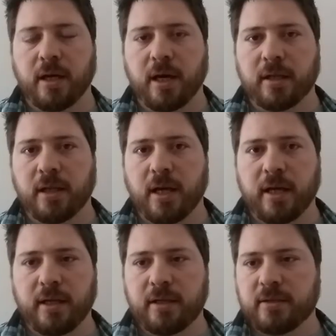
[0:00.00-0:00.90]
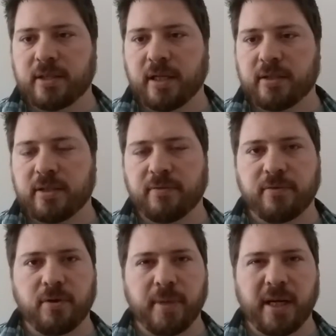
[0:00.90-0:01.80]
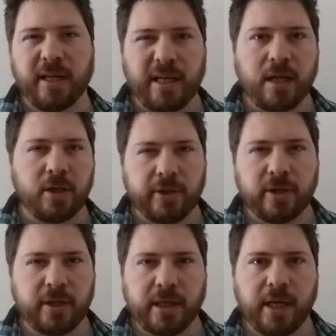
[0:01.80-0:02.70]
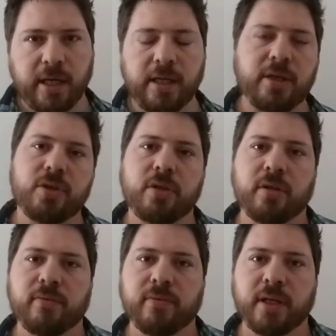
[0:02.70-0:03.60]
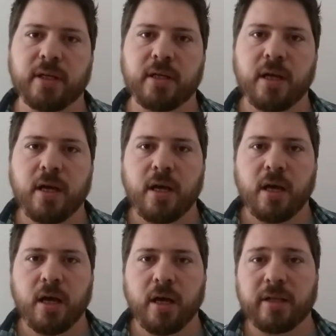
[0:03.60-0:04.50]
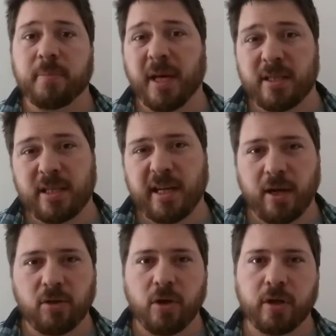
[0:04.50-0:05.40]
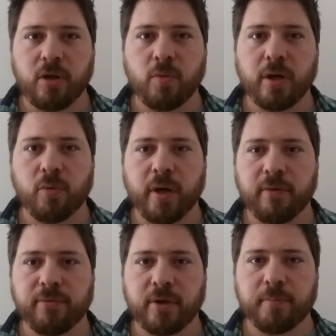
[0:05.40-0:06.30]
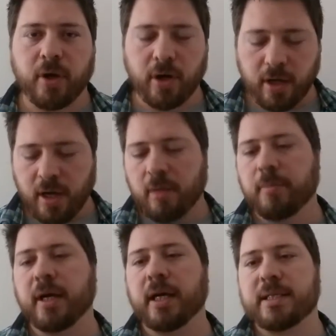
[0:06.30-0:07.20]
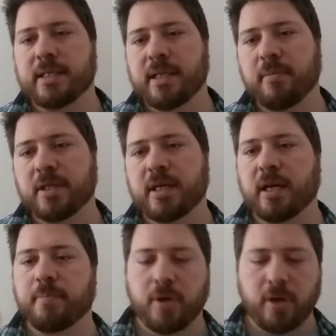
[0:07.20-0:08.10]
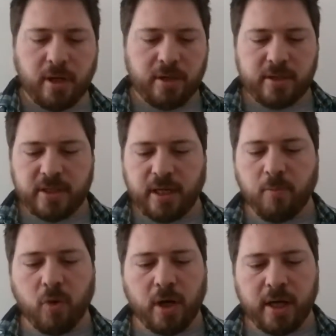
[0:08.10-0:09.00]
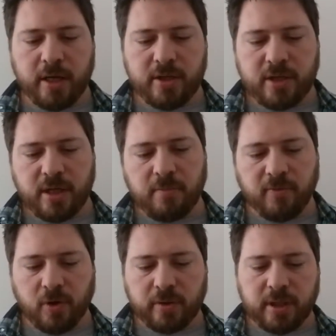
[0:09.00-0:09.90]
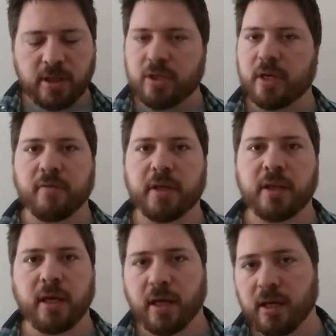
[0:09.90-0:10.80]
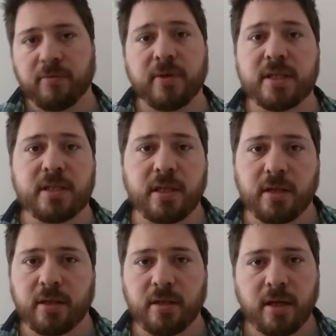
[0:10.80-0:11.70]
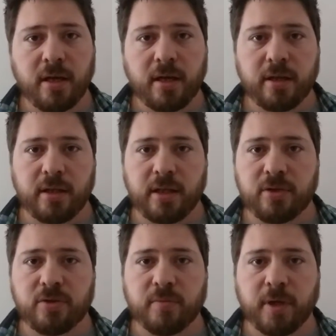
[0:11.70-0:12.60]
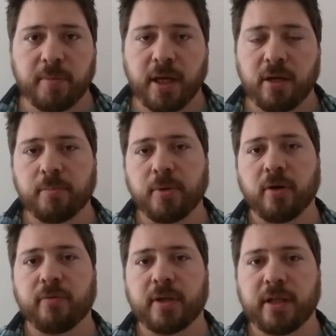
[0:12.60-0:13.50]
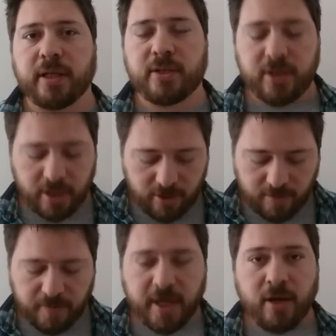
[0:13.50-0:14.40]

online sells it for about $1.38 each. You can find, it depends on how long you want to wait for the part. But it's the same exact part, same wattage, same voltage, everything, and it fits in the instrument panel perfectly. So,